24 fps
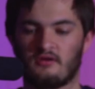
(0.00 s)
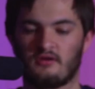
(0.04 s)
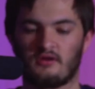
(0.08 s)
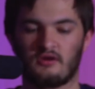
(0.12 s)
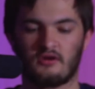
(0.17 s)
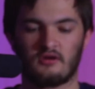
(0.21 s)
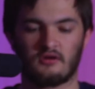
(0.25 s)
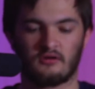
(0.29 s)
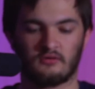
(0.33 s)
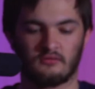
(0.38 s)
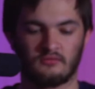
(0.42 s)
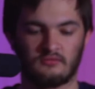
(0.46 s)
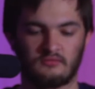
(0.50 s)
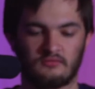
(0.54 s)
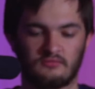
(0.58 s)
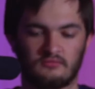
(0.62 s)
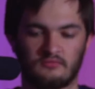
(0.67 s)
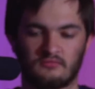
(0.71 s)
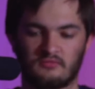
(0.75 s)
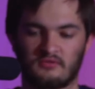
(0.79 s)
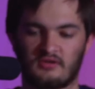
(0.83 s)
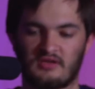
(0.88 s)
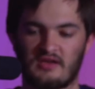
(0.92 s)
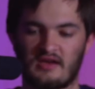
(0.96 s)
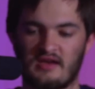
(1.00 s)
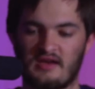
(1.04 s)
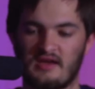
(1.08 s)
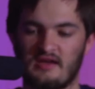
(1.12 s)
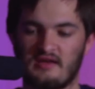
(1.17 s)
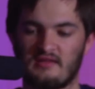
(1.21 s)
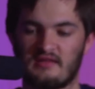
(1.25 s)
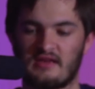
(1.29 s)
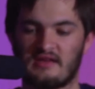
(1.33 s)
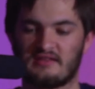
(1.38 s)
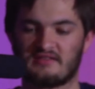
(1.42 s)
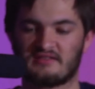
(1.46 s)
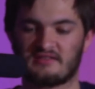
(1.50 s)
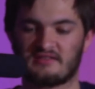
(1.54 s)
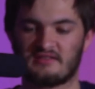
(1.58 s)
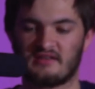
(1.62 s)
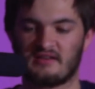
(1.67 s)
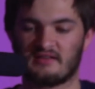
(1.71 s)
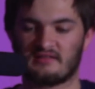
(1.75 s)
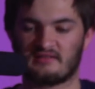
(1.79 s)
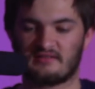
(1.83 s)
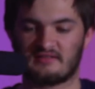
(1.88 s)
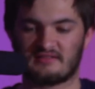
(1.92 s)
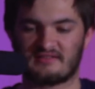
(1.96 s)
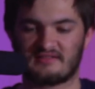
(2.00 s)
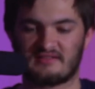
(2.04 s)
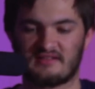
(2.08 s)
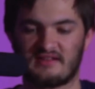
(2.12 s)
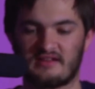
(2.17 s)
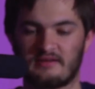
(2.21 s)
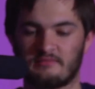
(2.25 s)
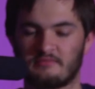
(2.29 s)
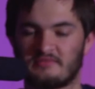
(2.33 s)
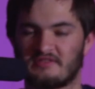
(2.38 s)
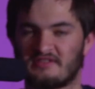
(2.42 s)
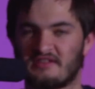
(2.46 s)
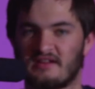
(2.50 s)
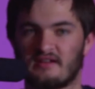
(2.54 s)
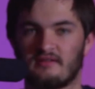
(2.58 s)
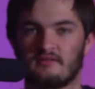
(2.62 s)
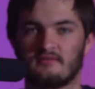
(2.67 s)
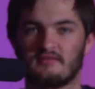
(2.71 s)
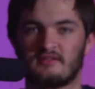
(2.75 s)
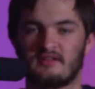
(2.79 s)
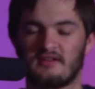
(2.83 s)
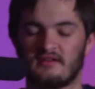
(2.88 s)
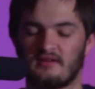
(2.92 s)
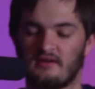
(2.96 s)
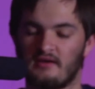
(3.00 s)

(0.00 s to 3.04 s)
Oh, okay, that's not the same sound.